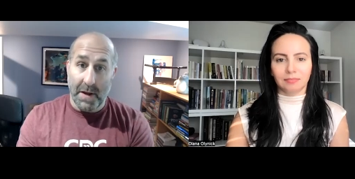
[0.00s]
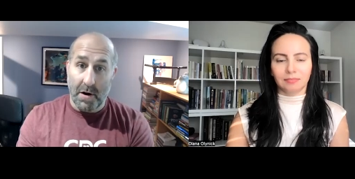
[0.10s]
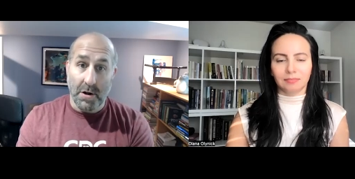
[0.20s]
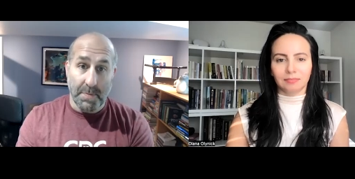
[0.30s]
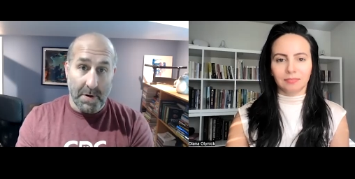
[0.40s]
Speaker 1: an
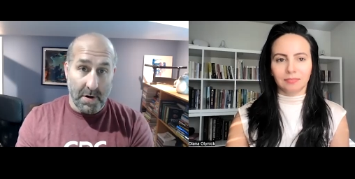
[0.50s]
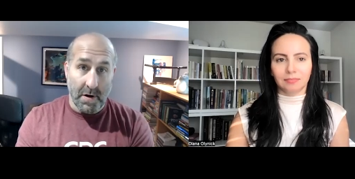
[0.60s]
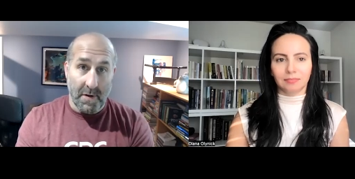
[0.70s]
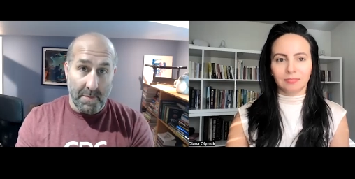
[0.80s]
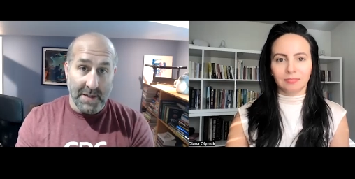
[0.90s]

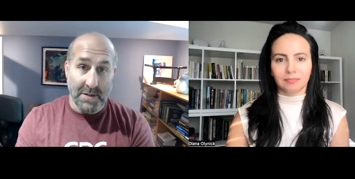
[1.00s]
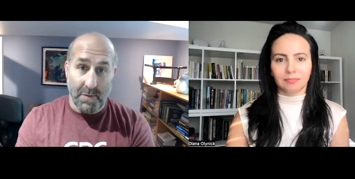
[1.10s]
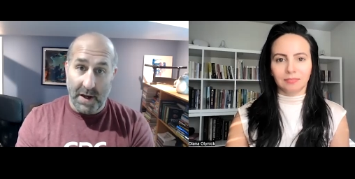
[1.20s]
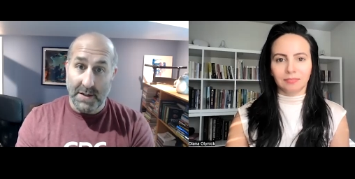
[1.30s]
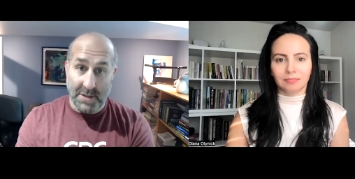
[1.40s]
entrepreneur, the best
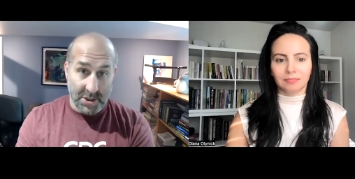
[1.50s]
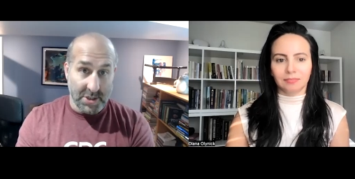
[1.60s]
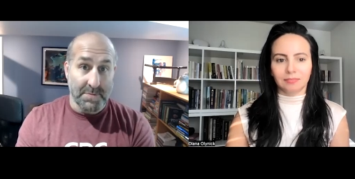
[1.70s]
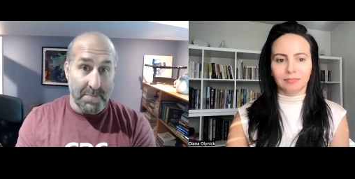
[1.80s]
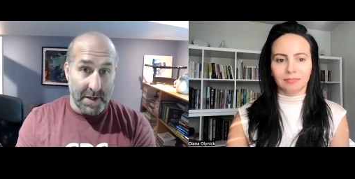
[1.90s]
way is to
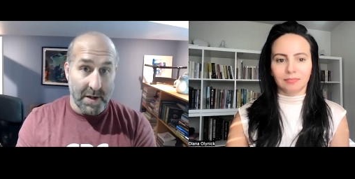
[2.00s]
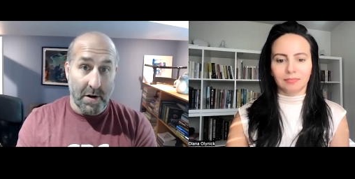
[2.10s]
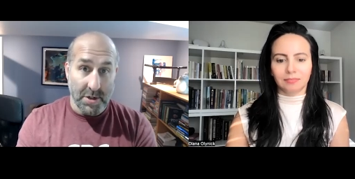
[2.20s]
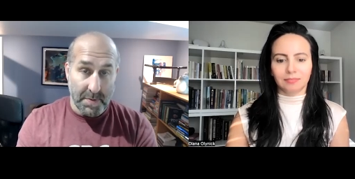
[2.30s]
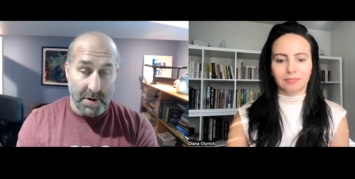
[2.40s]
just be an
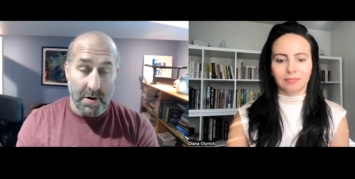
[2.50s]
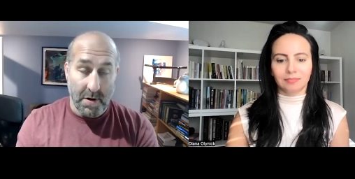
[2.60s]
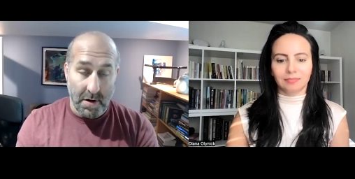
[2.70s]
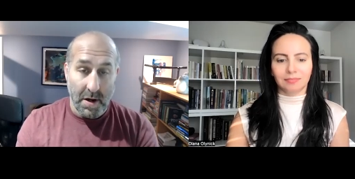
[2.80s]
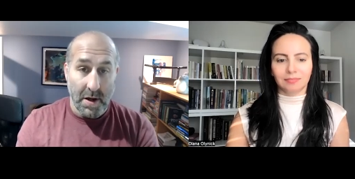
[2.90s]

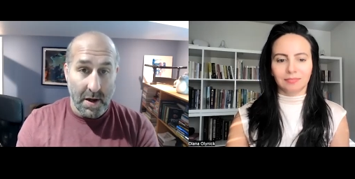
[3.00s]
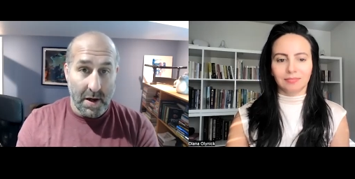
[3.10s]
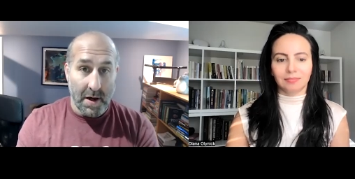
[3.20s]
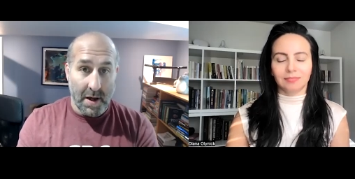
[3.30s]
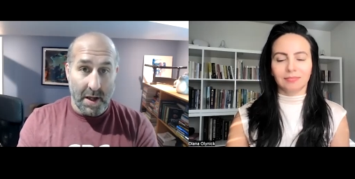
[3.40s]
entrepreneur
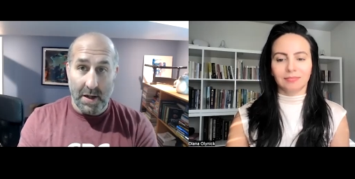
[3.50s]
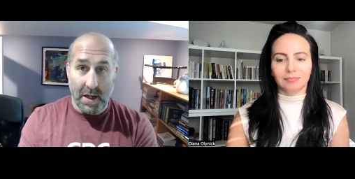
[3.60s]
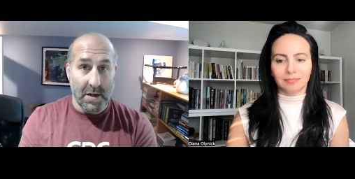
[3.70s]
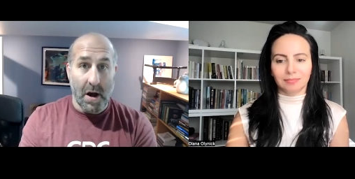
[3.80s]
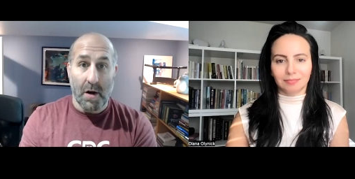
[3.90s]
uh, and
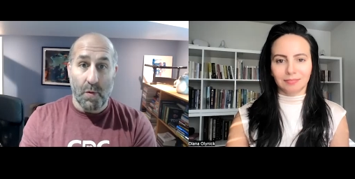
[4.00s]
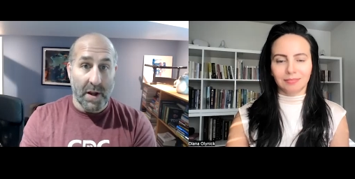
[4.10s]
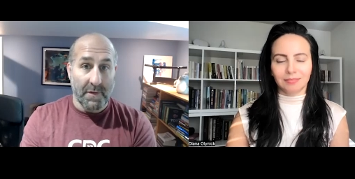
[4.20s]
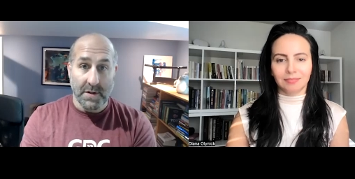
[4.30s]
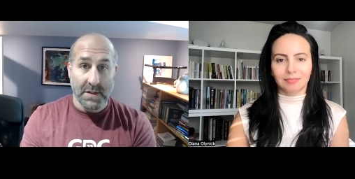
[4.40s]
and not
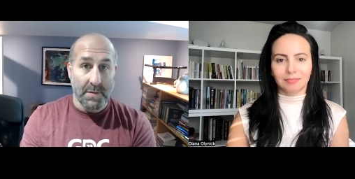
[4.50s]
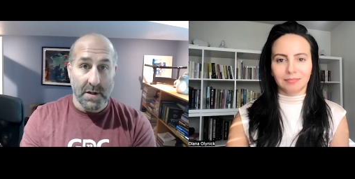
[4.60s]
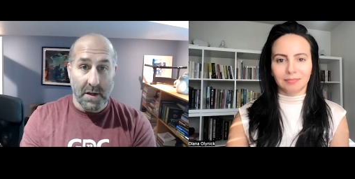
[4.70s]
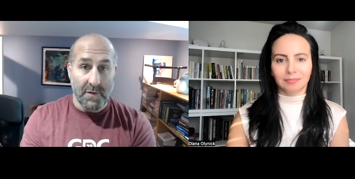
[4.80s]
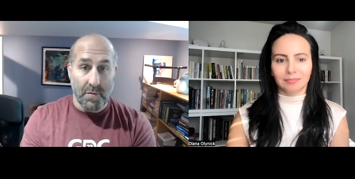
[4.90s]
wait for someone
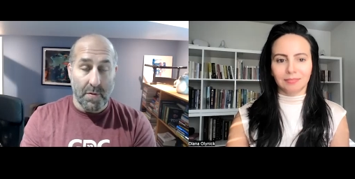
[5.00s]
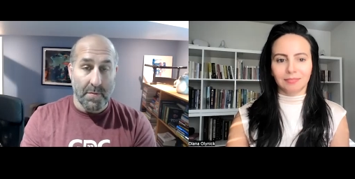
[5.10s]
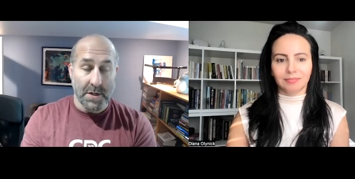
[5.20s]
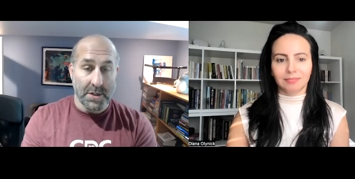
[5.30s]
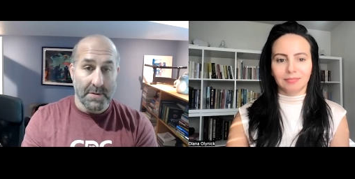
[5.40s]
to give you
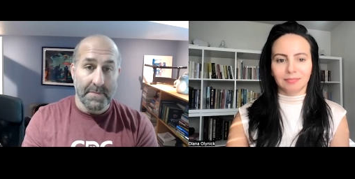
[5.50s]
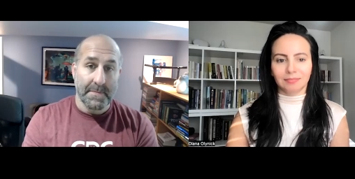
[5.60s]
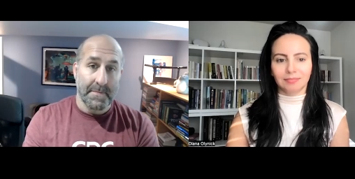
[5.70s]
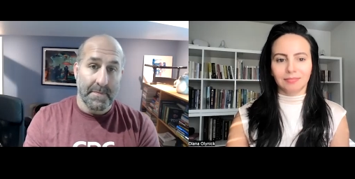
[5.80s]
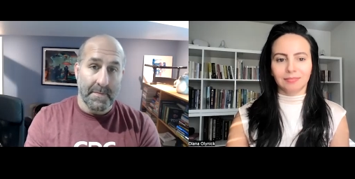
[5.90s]
permission.
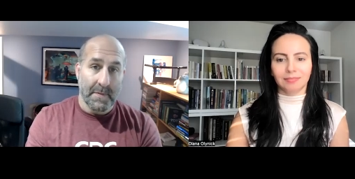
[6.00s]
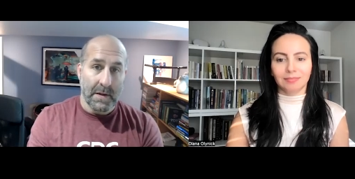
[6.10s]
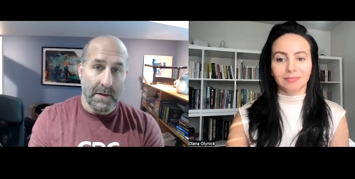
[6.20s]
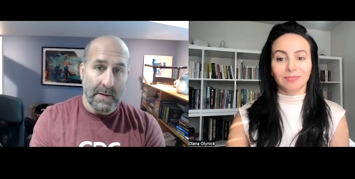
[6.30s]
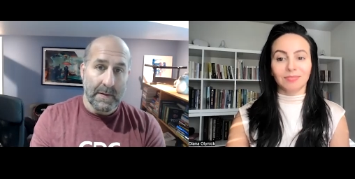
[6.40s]

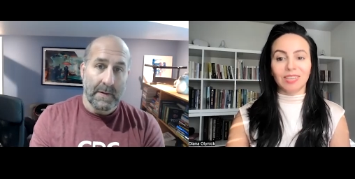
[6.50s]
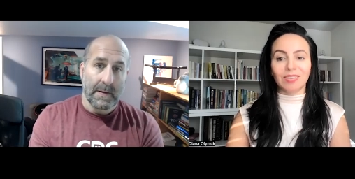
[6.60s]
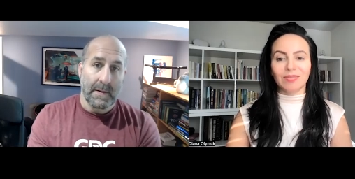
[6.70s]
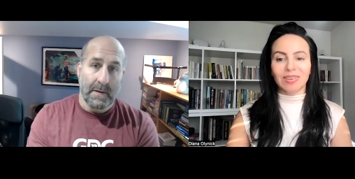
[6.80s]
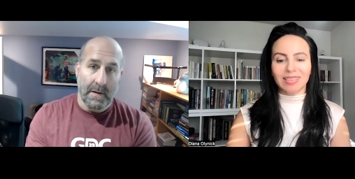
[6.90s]
Speaker 2: Mm-hmm.
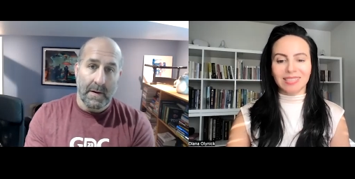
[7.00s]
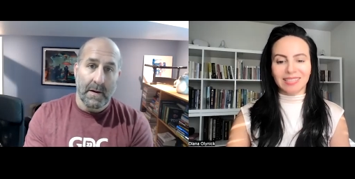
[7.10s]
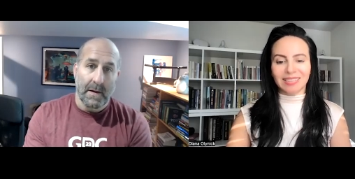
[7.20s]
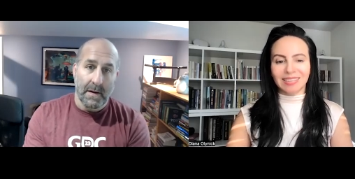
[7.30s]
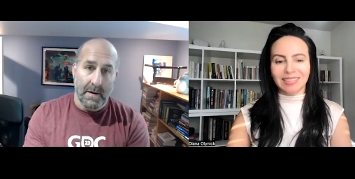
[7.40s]

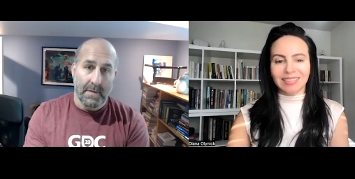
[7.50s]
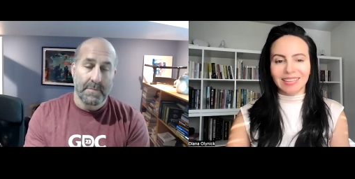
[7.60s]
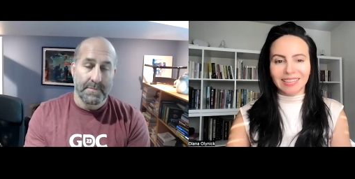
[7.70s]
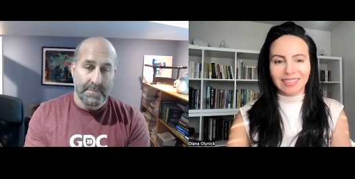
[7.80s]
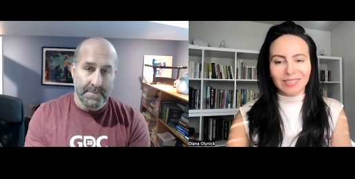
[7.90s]
Amazing.
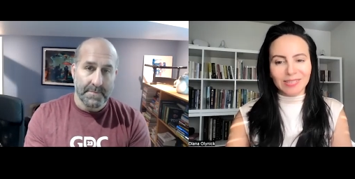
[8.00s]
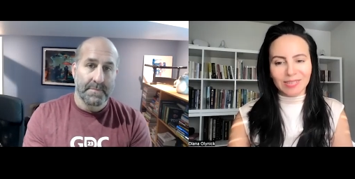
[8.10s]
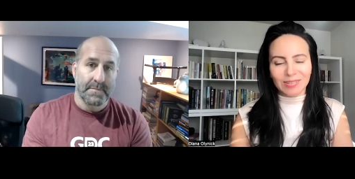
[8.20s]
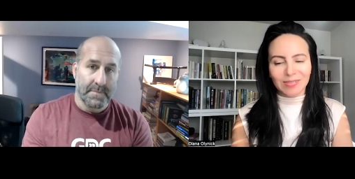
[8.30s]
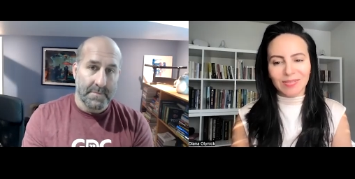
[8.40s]
Thank you
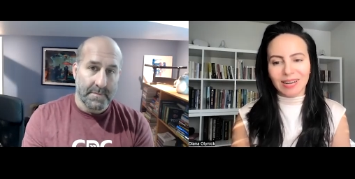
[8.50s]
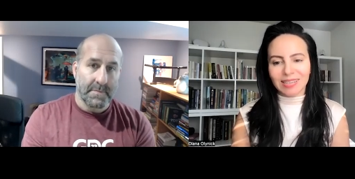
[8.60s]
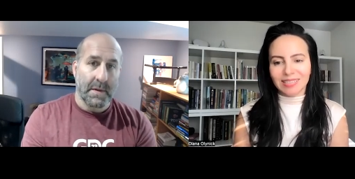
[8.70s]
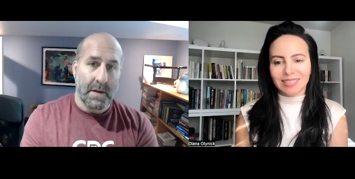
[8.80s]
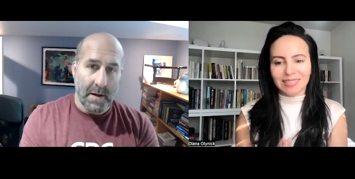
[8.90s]
so
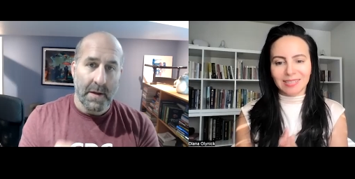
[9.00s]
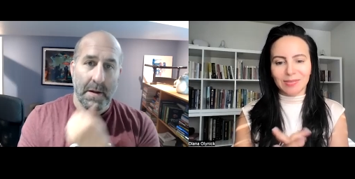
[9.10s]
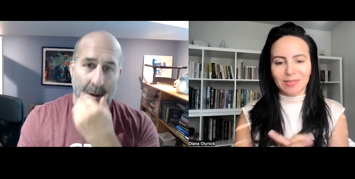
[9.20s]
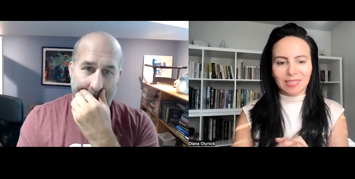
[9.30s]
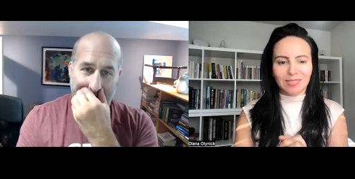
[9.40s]
much. This
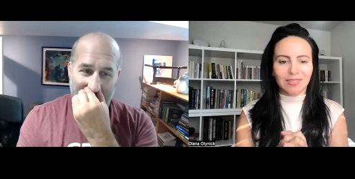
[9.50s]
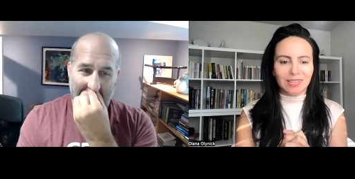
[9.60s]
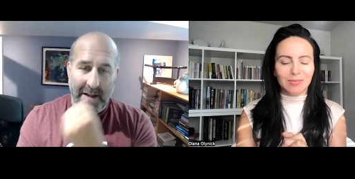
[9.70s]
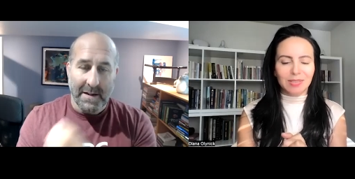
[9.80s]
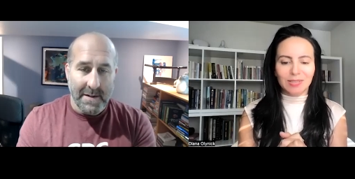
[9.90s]
conversation
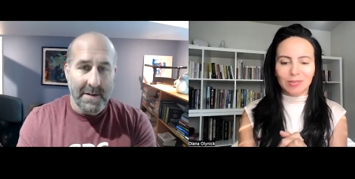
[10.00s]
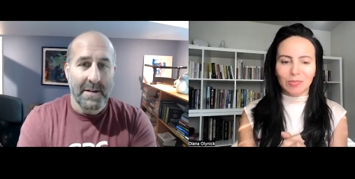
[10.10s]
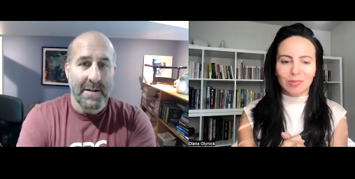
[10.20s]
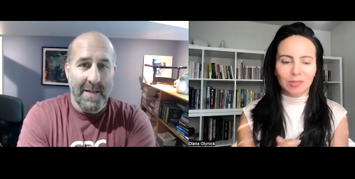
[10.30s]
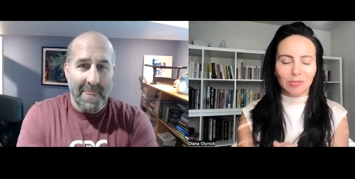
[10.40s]
has been
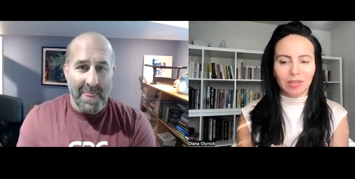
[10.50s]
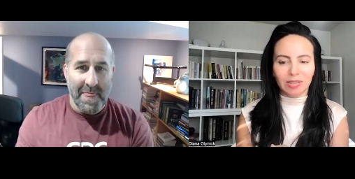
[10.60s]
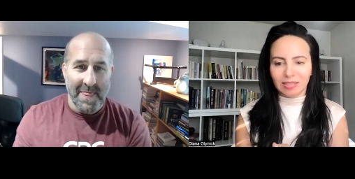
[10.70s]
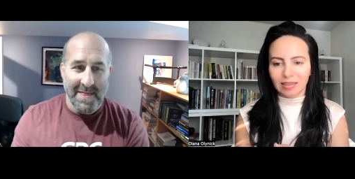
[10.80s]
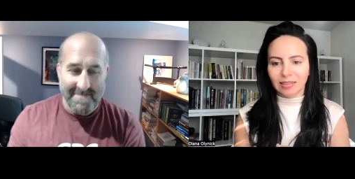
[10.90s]
super, super
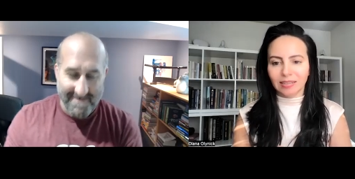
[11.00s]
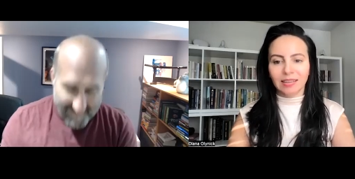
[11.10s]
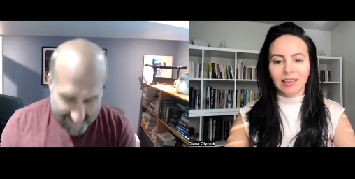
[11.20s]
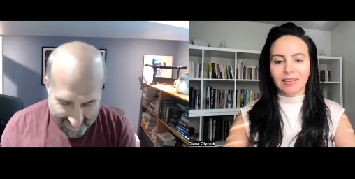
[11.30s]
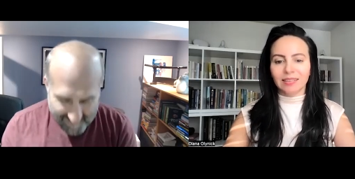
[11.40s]

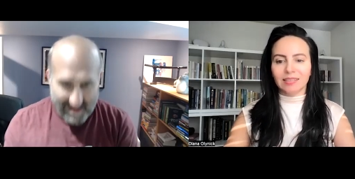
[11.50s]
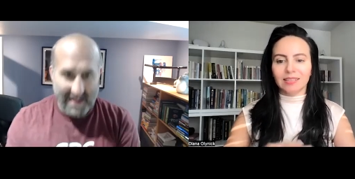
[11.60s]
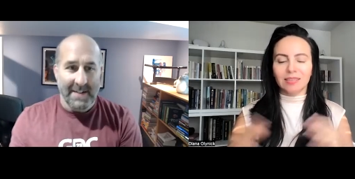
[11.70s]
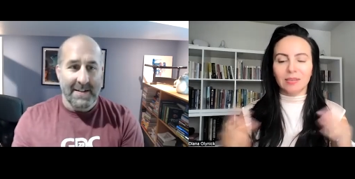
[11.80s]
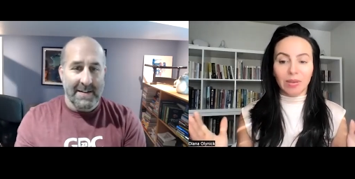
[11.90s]
exciting. It is the